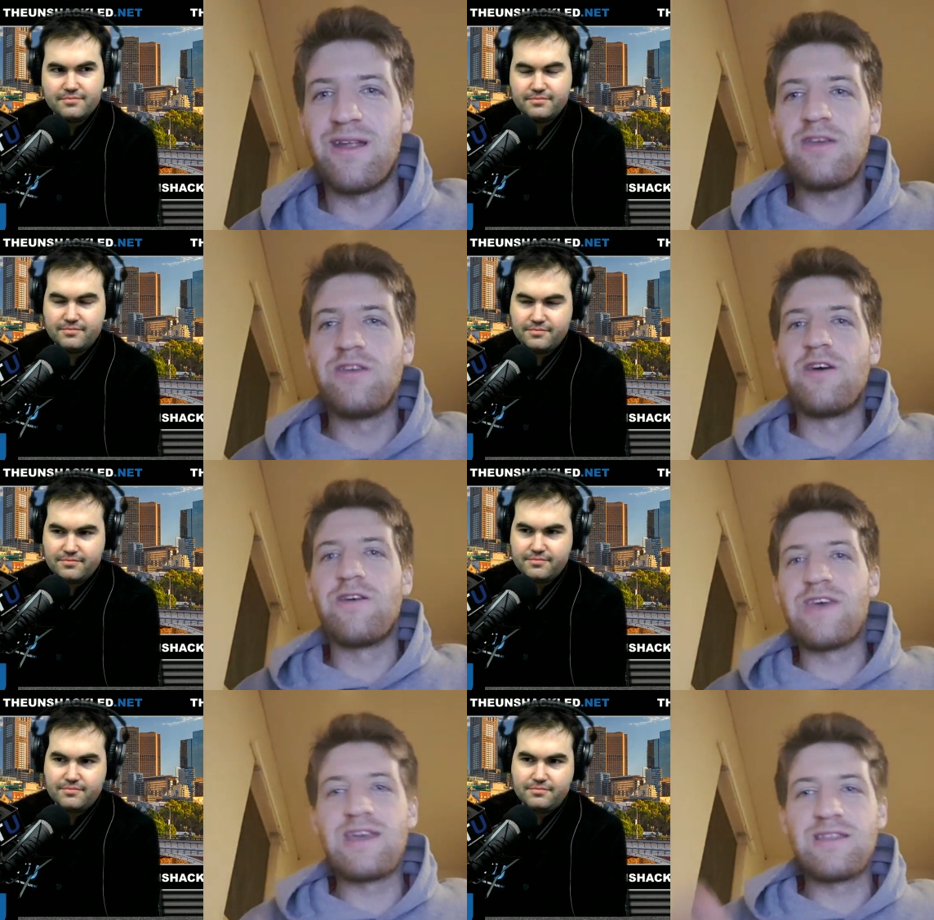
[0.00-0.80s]
Speaker 1: You know,
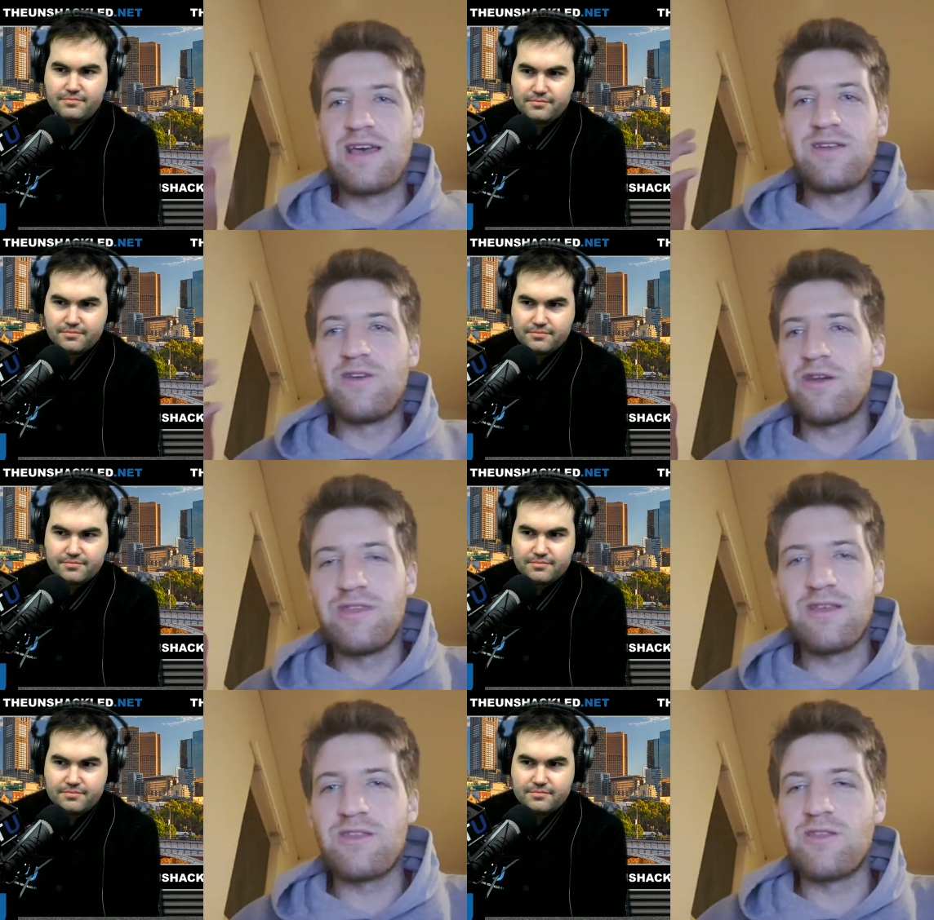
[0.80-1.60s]
they they're not.
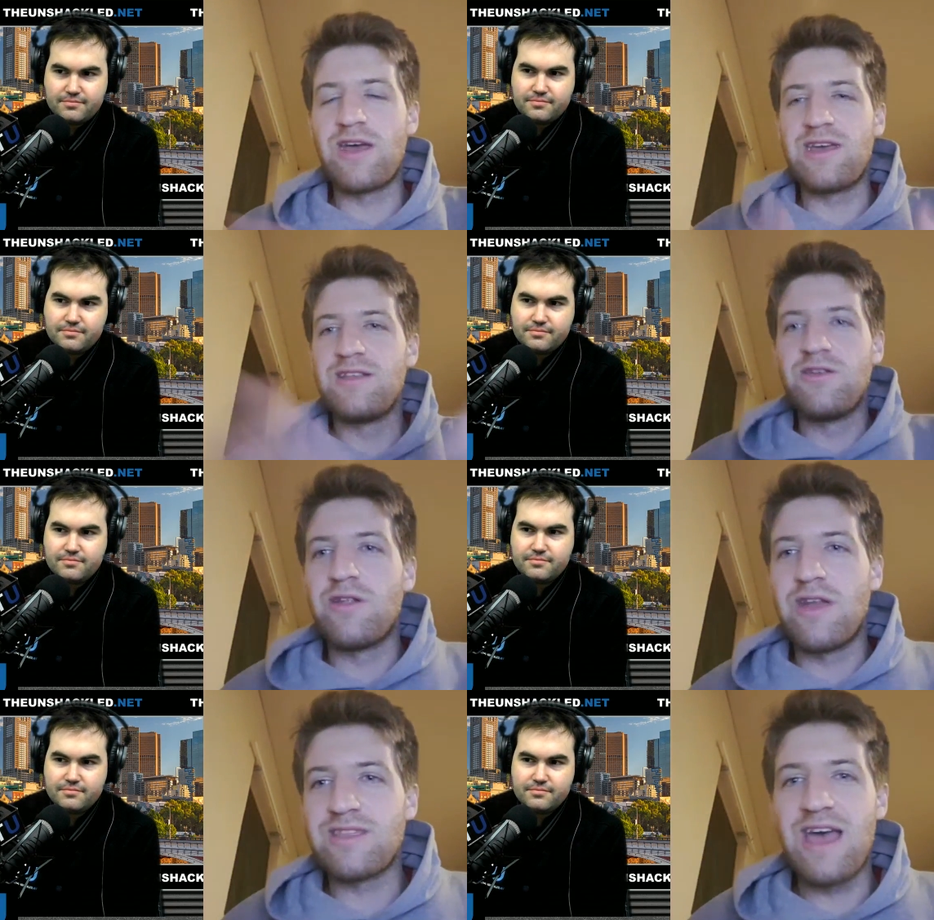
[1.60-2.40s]
It's like not
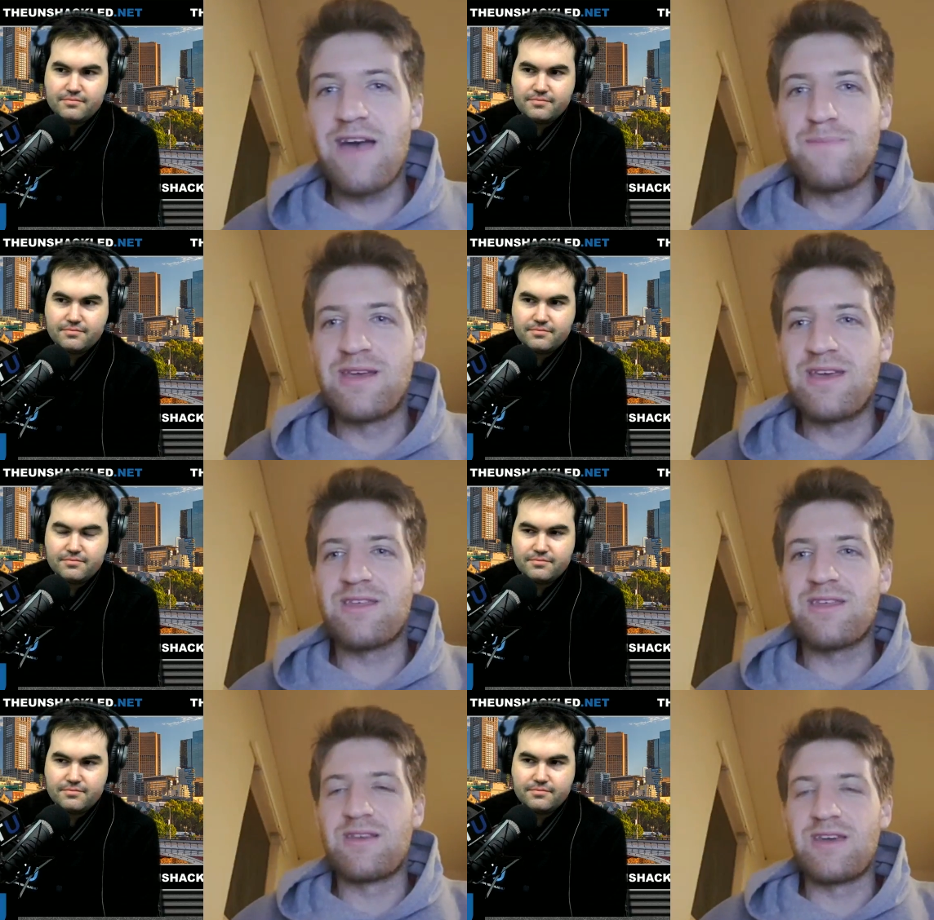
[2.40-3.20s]
like they have been
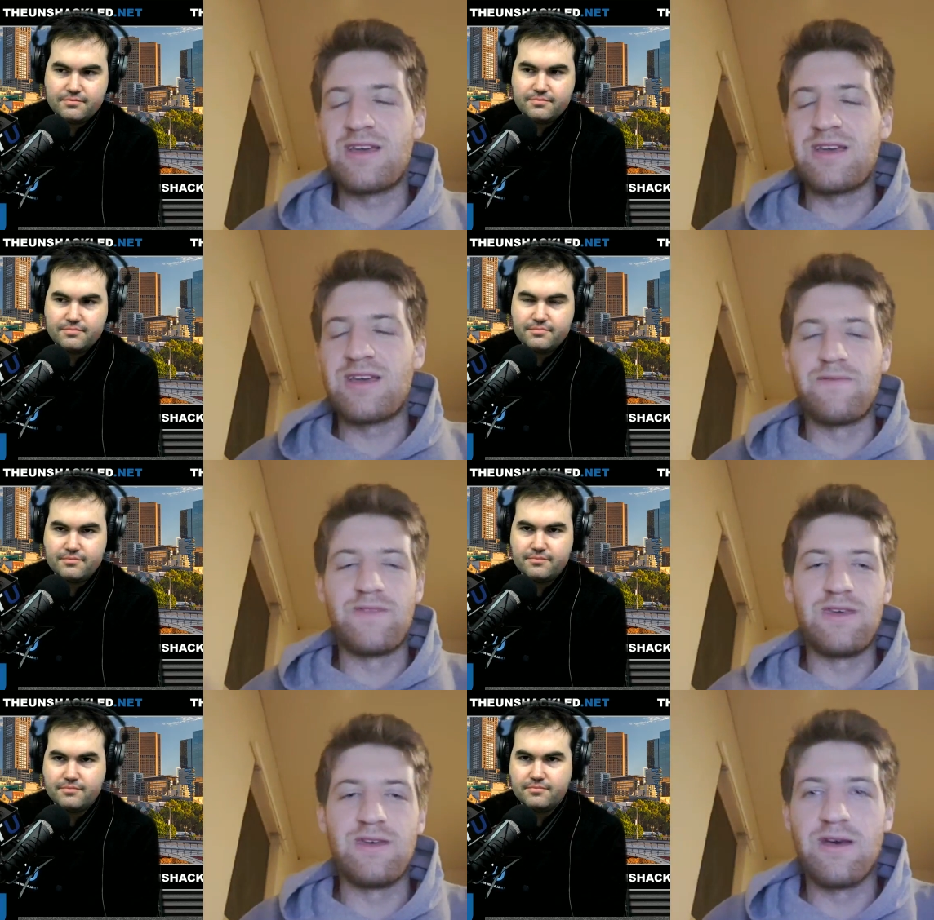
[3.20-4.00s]
kissed, kicked out of
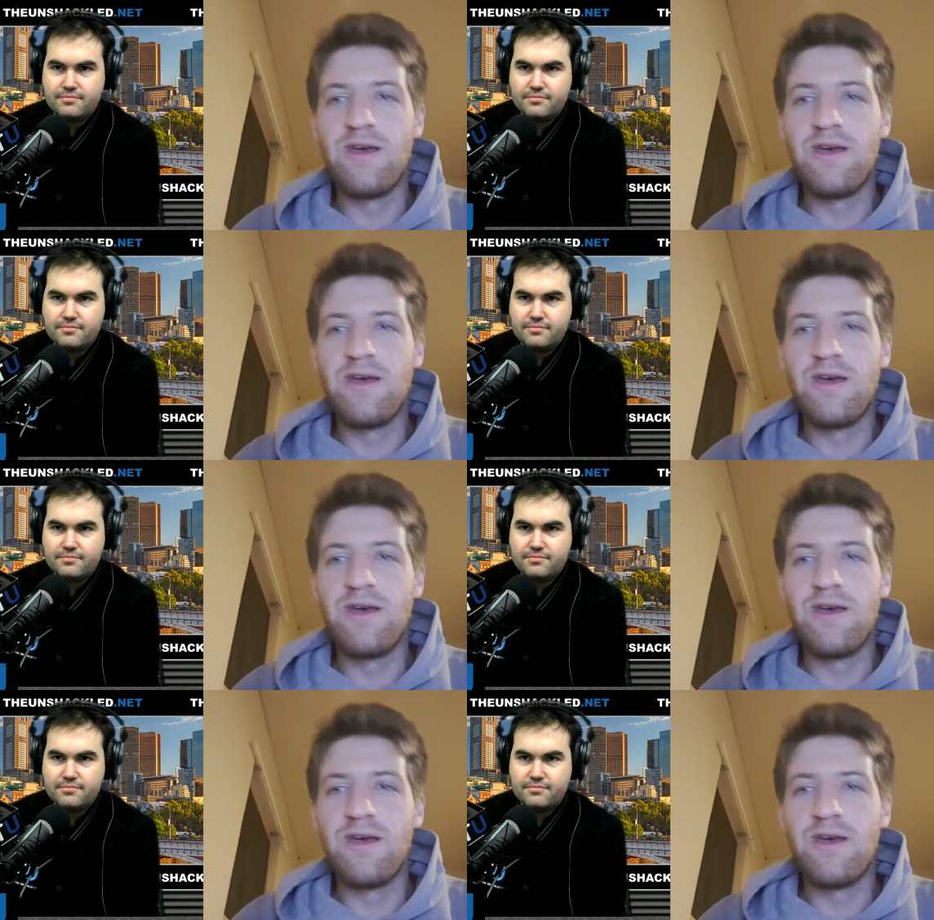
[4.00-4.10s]
the. Uh,